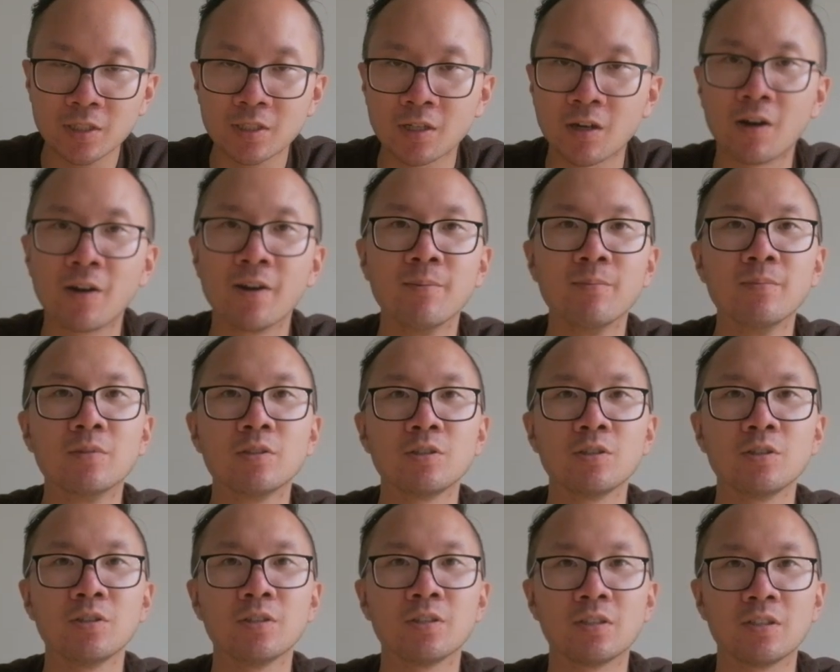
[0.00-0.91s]
time
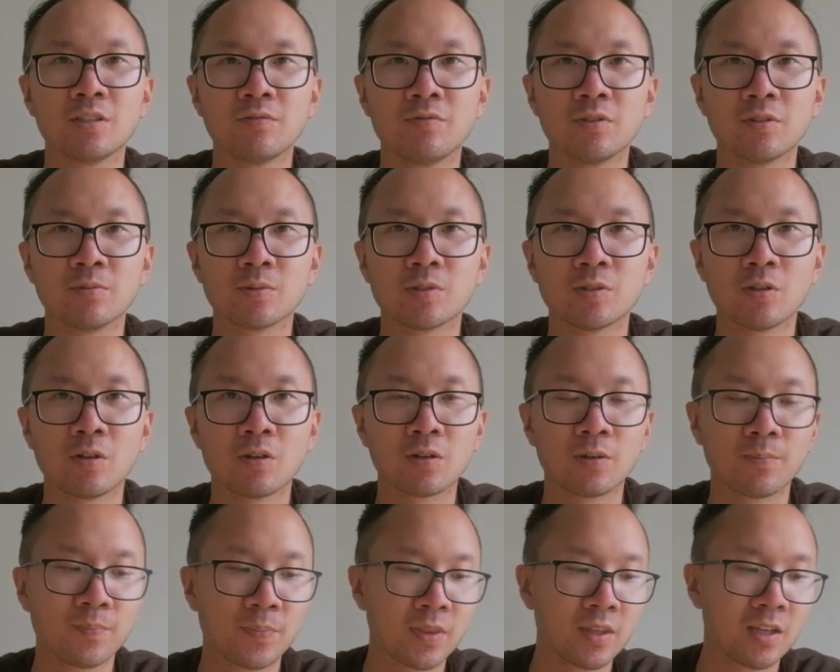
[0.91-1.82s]
shooting this film stock.
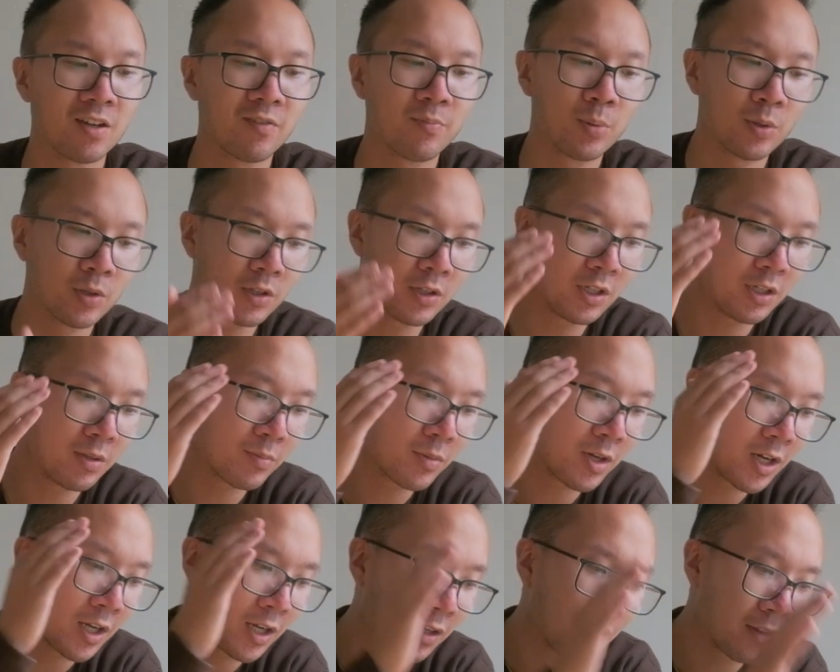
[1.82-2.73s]
I put it in my